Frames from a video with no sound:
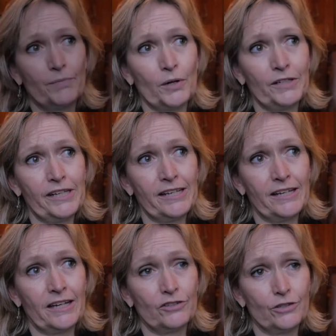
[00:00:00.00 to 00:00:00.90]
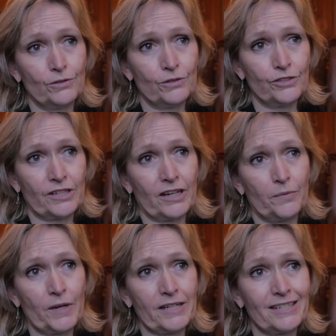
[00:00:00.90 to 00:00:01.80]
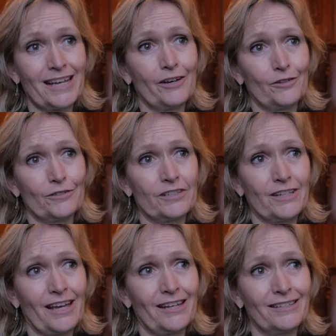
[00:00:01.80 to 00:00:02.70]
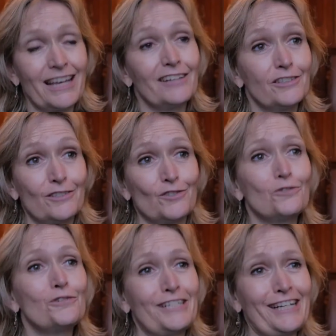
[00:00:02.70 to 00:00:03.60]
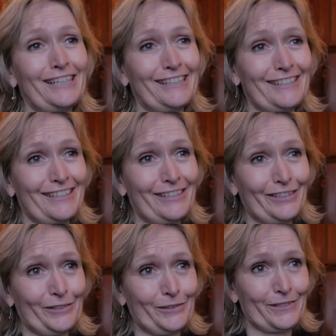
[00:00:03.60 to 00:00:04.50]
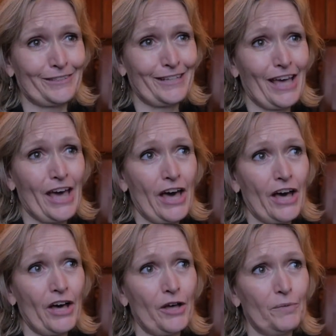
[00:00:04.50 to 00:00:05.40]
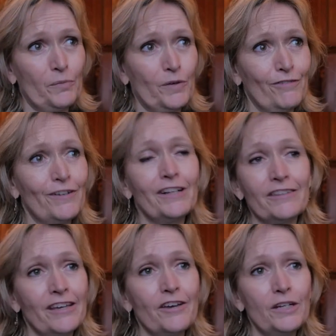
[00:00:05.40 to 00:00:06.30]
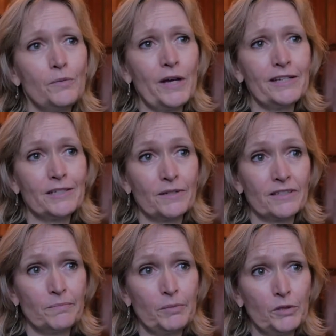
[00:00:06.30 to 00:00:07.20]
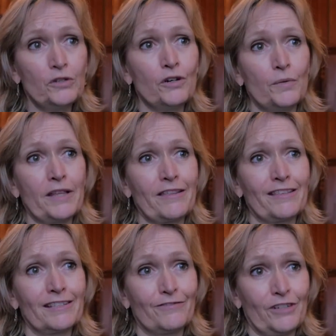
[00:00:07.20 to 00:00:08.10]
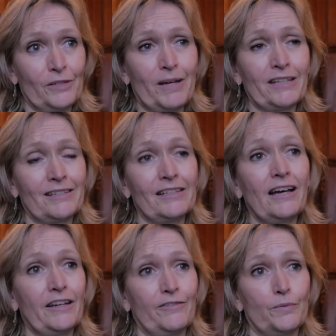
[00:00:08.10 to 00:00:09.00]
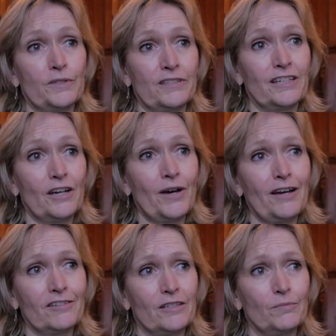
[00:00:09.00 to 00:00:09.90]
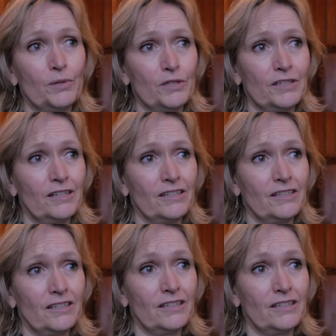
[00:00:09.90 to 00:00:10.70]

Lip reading: Polly and George and I went out and held storytelling circles. We felt the only way to explore whether this film had a life was to go out and put it